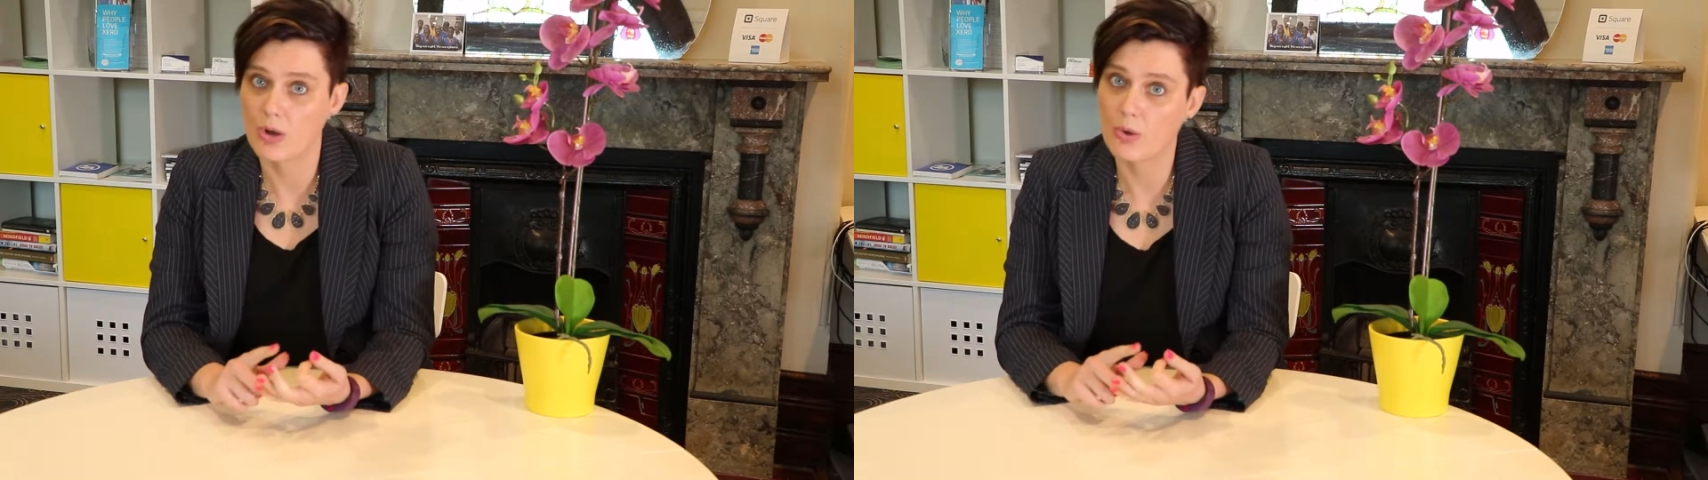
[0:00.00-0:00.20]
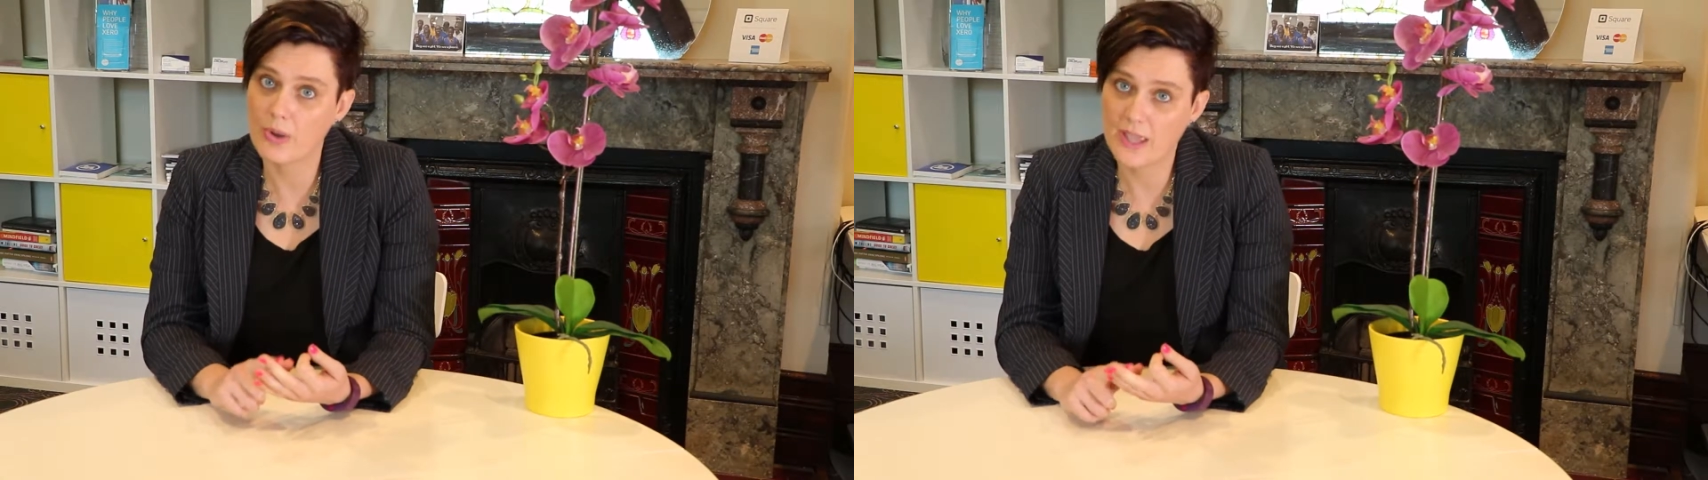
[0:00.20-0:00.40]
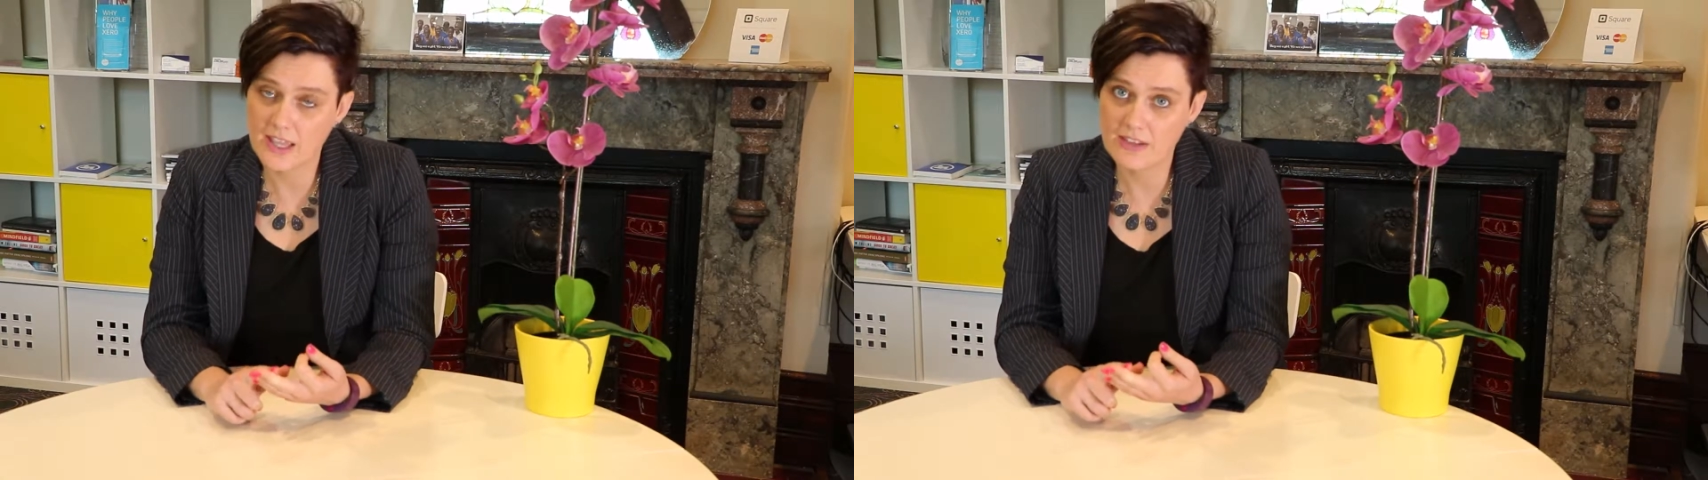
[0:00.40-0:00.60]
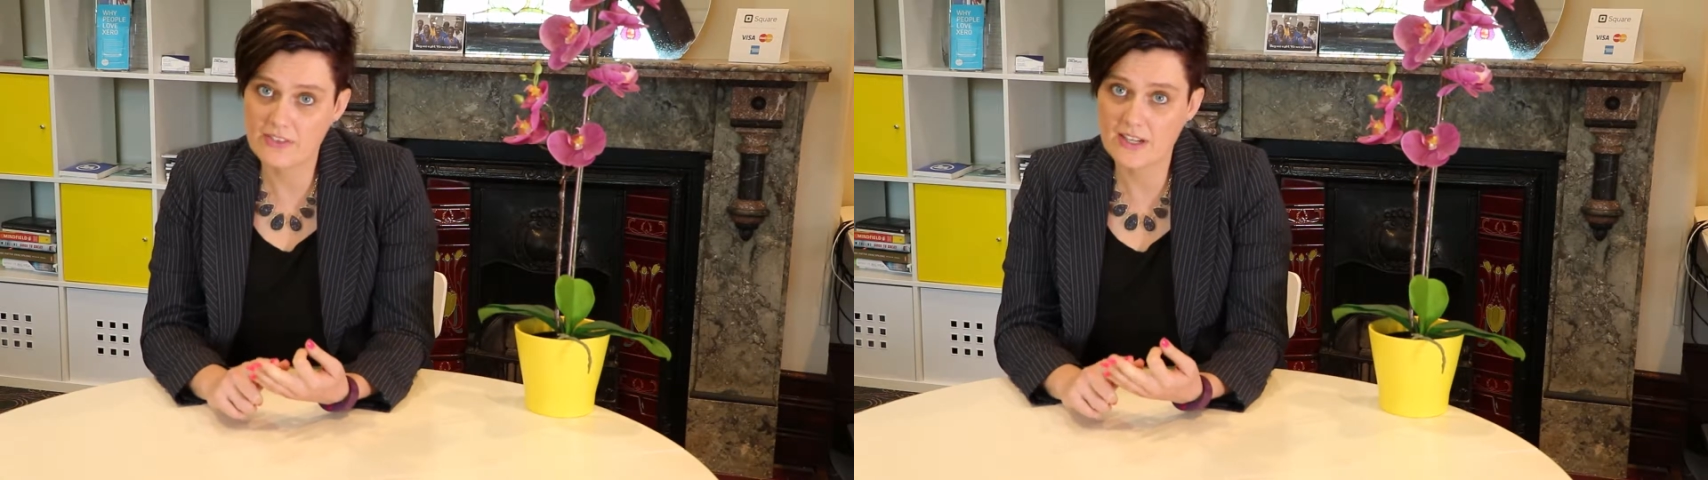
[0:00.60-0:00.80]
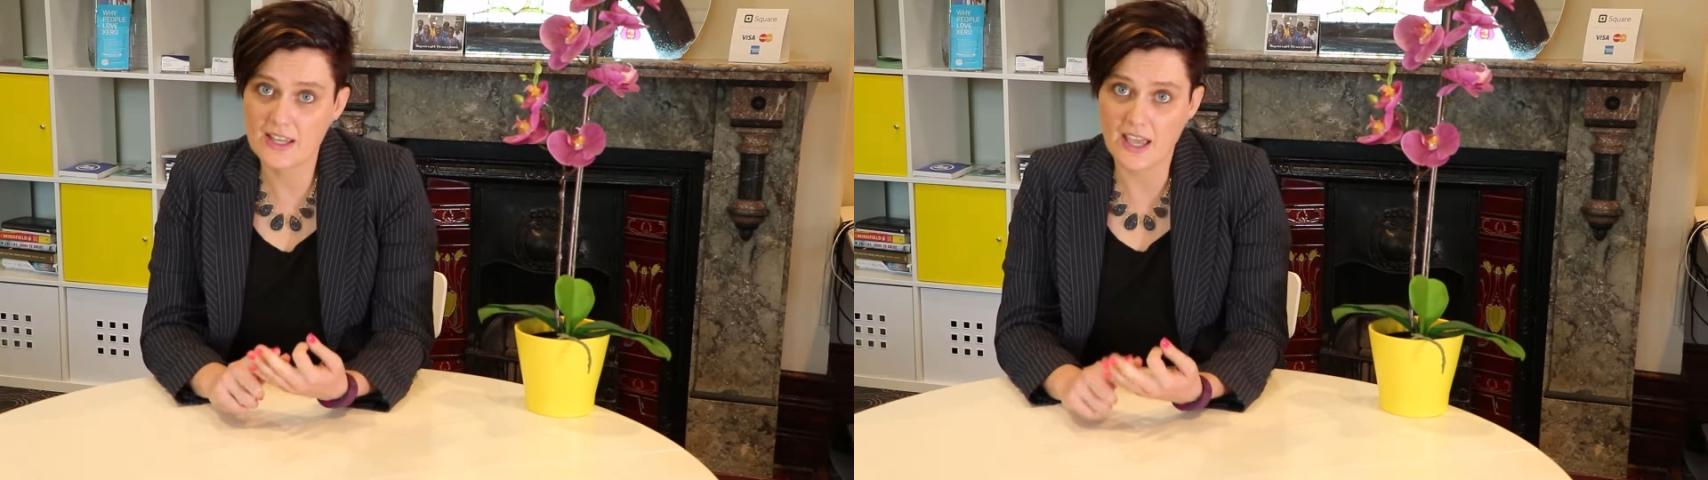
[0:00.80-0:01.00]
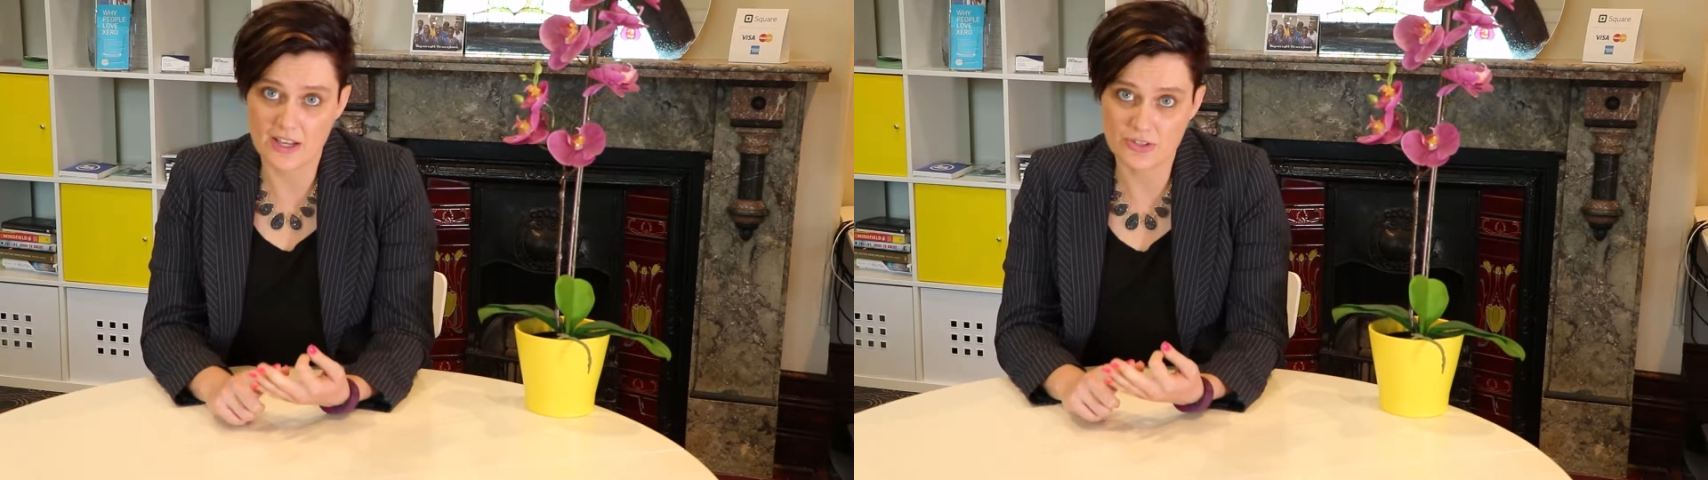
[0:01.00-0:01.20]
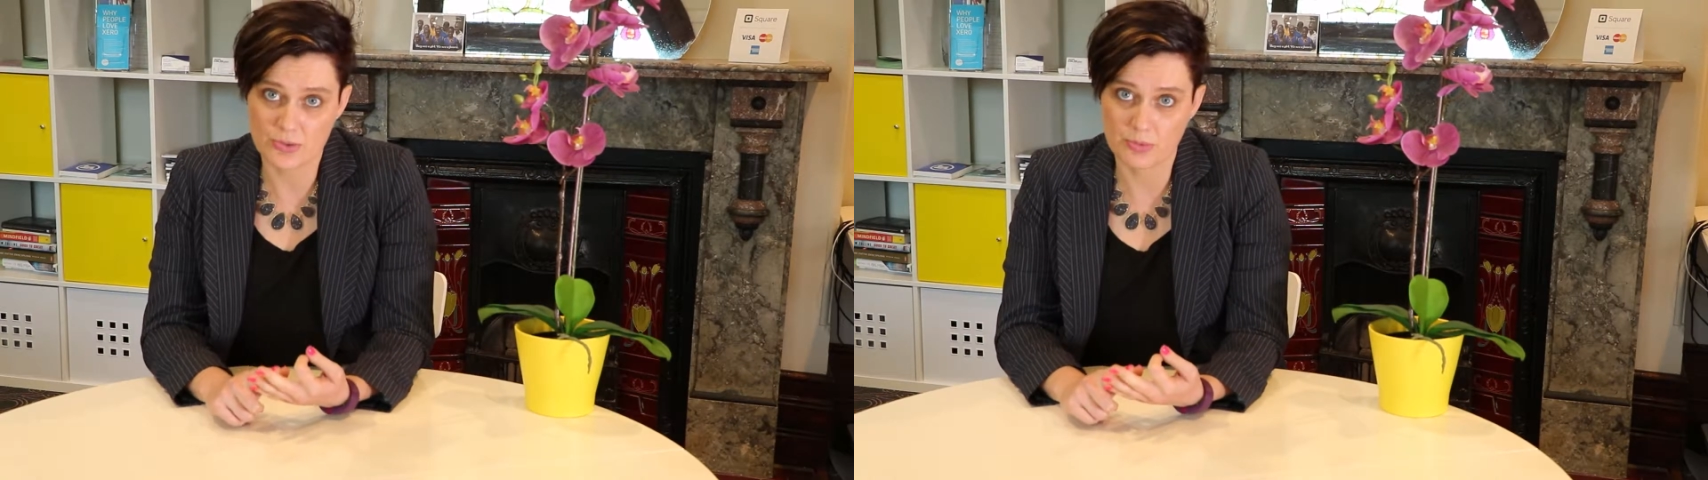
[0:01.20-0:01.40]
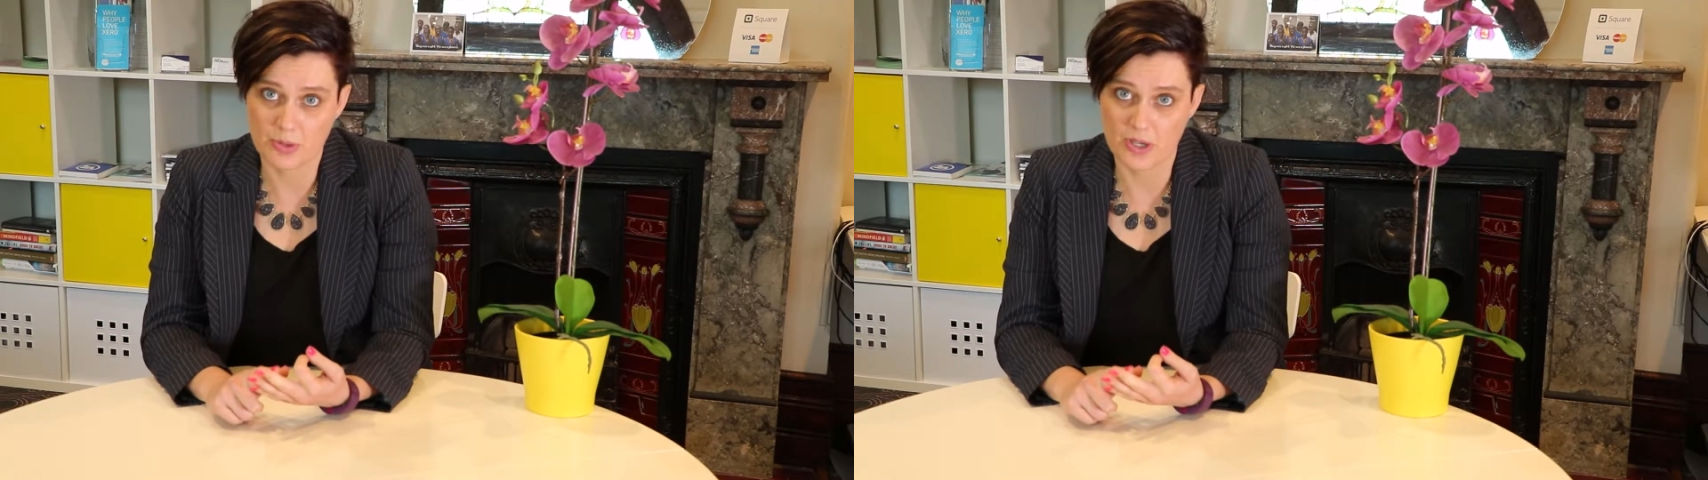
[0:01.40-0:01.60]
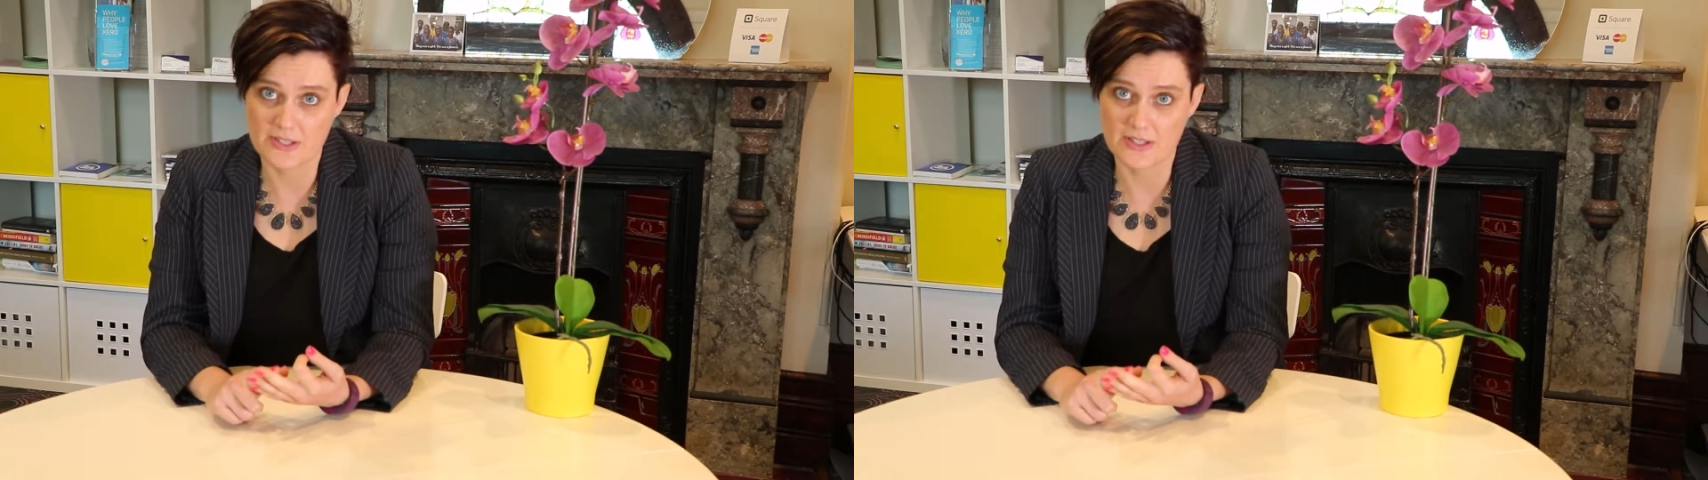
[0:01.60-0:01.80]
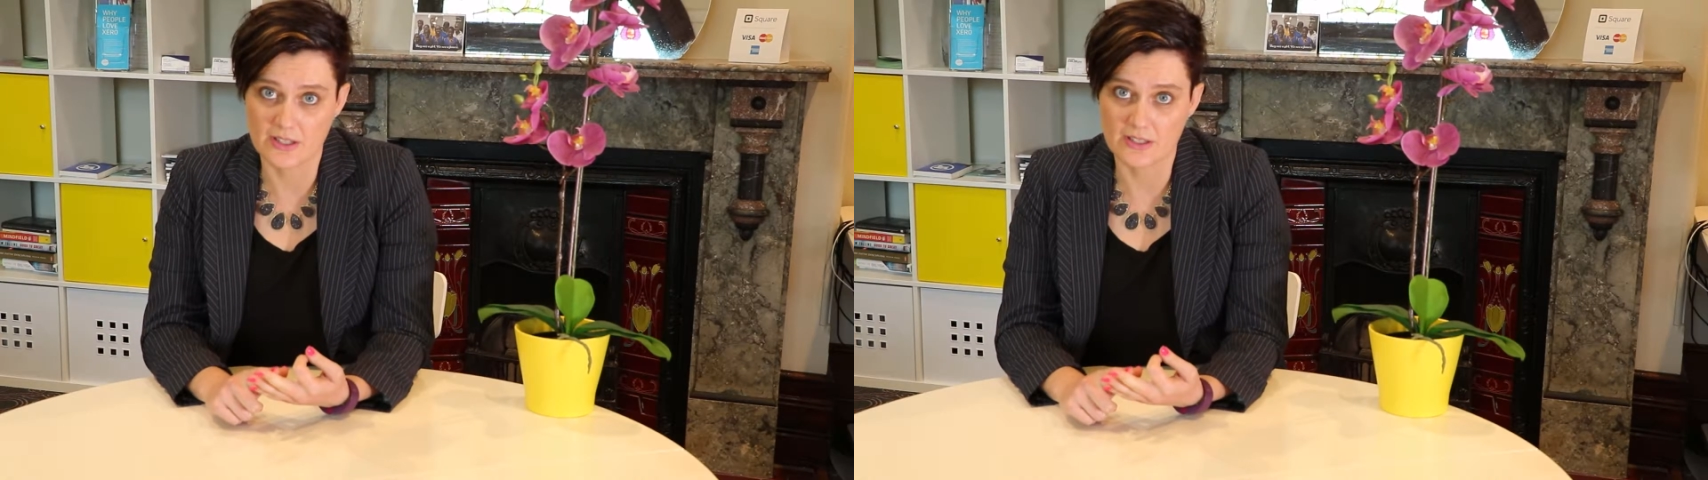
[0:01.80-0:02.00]
or even a casual
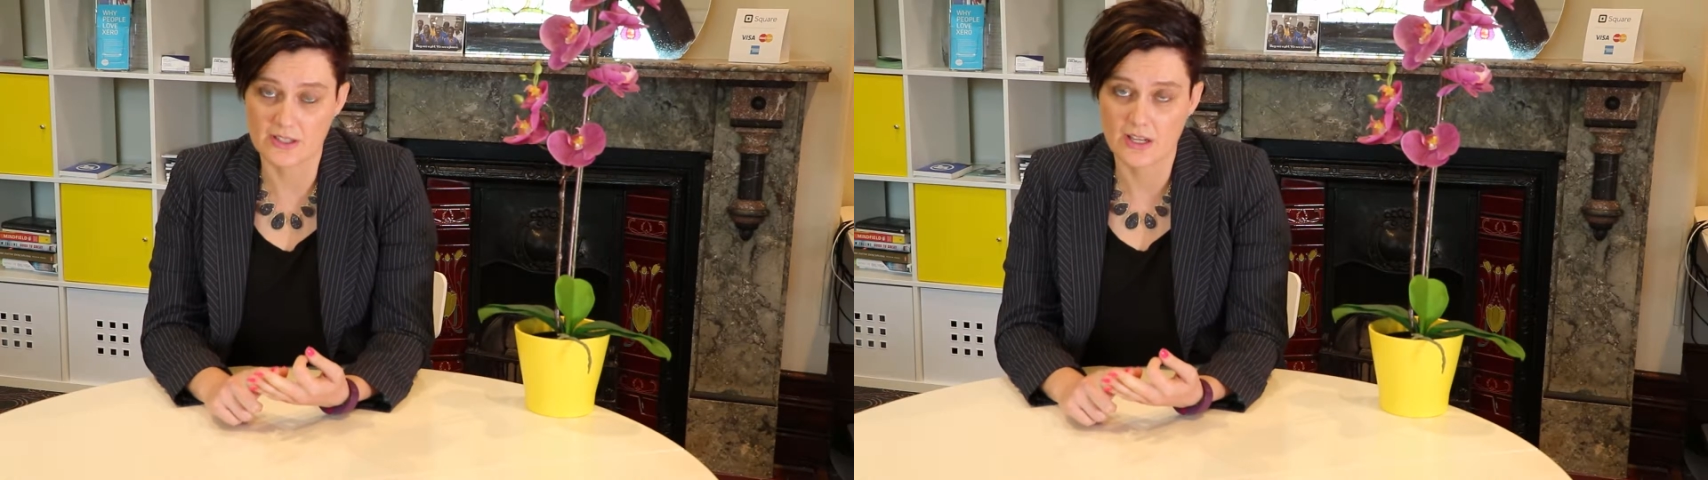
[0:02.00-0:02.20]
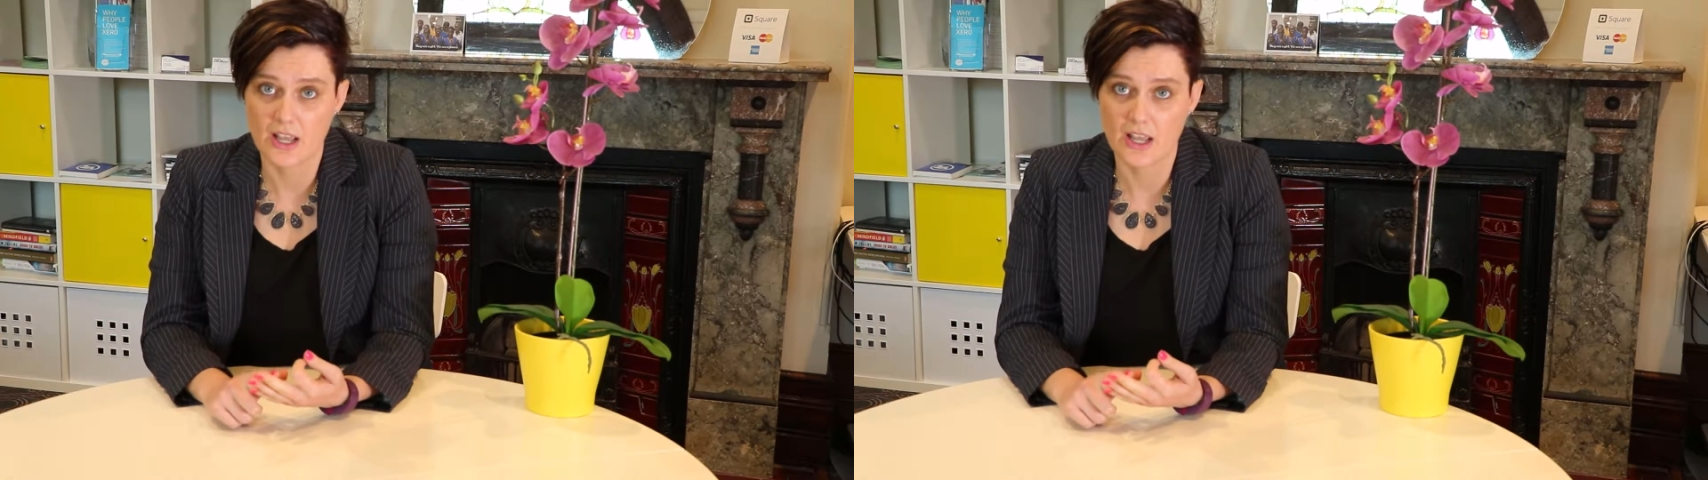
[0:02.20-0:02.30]
person.